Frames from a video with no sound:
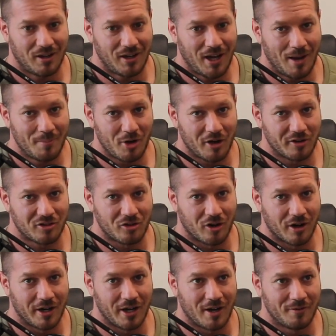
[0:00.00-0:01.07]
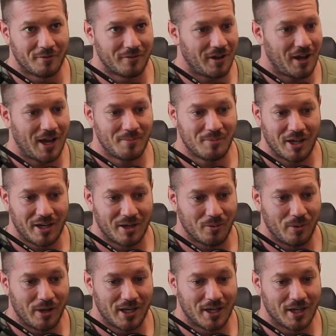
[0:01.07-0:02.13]
I'm not strong enough, I'm
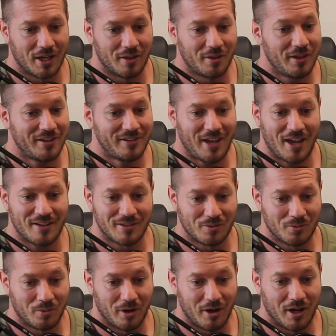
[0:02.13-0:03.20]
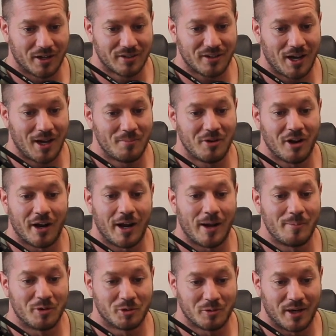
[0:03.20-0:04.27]
getting weaker, this hasn't worked, I'm not
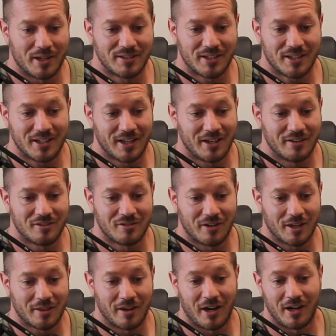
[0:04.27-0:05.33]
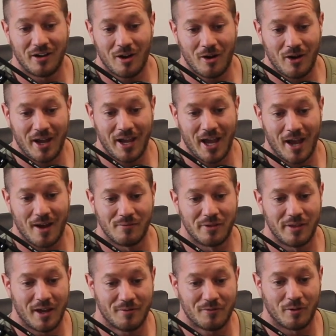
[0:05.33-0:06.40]
able to articulate the strength that I know I have,
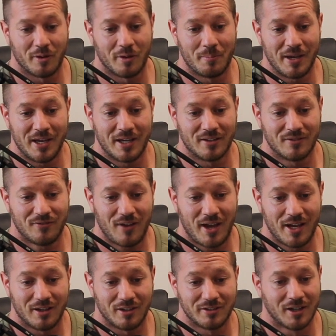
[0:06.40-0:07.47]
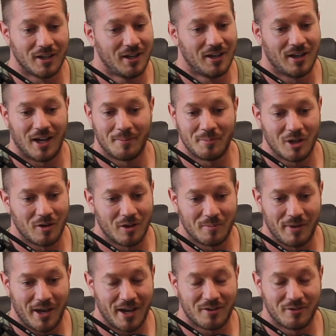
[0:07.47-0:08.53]
therefore the peak has failed, I'm going
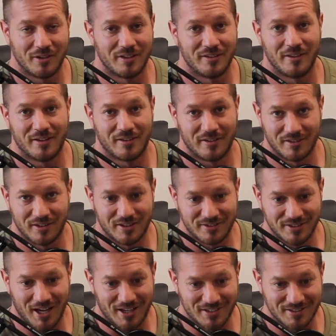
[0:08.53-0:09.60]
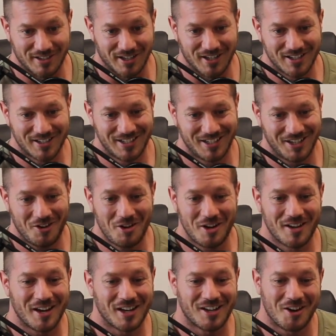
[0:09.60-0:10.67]
backwards, this is a disaster. You know,
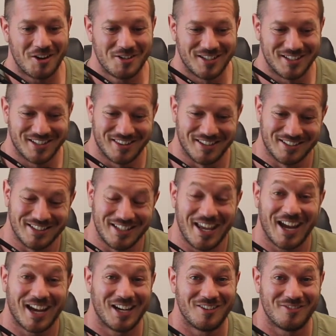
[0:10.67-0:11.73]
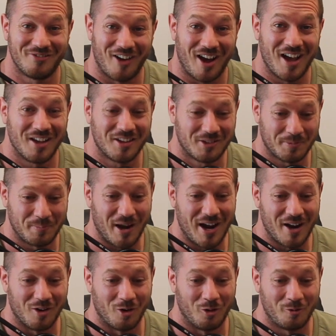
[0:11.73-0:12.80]
it goes into this negative
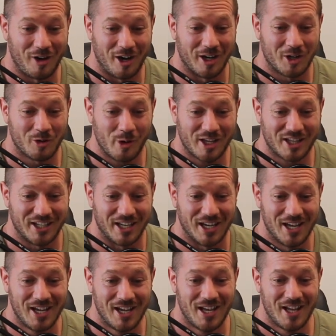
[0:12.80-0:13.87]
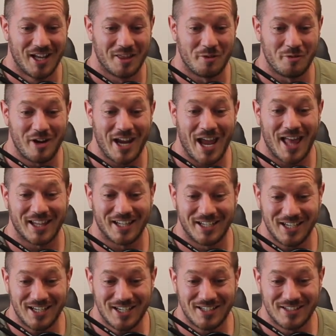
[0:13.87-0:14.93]
spiral very quickly. The
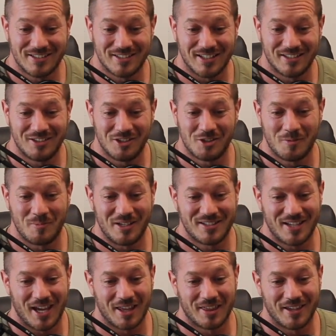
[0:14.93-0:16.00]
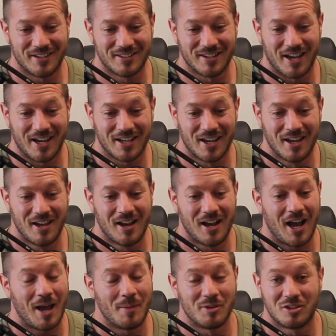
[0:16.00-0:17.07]
reality is you should be saying things like,
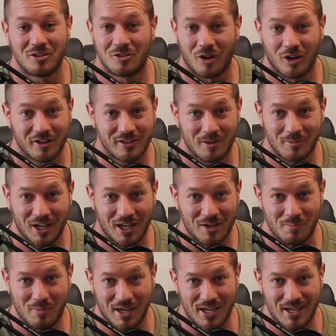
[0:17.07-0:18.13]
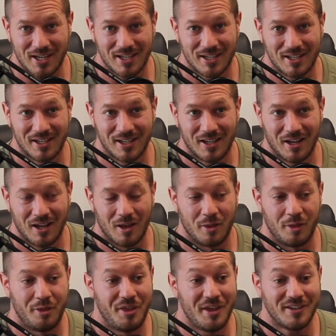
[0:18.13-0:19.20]
I'm as strong as I'm going to be,
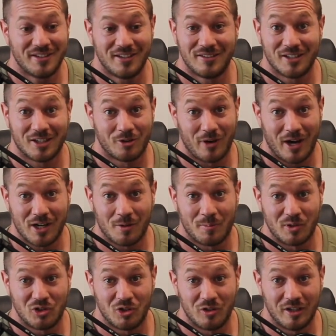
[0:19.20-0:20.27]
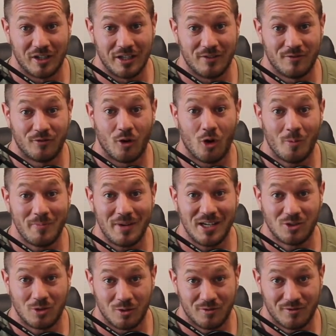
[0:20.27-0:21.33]
this is a great opportunity for me
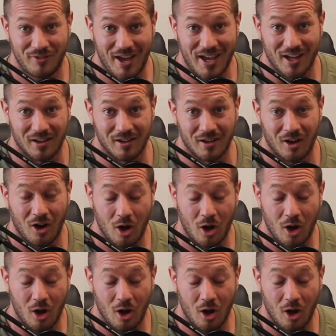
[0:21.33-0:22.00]
to fail.